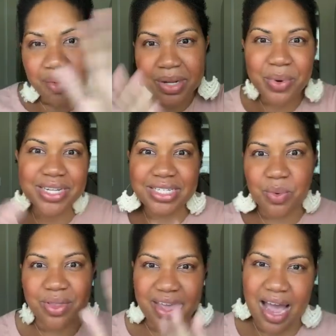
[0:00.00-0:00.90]
I really want to
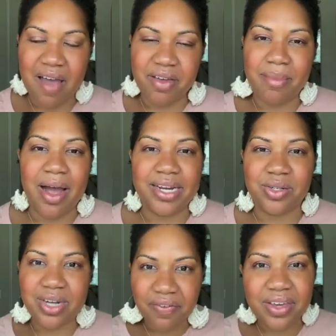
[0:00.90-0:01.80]
see what they have in
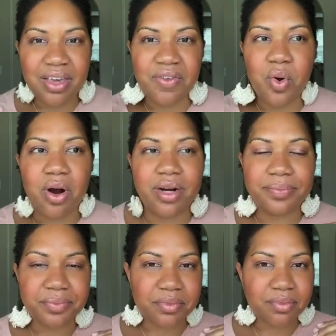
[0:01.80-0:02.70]
mind. So definitely give
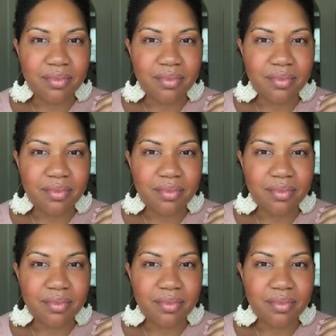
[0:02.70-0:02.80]
your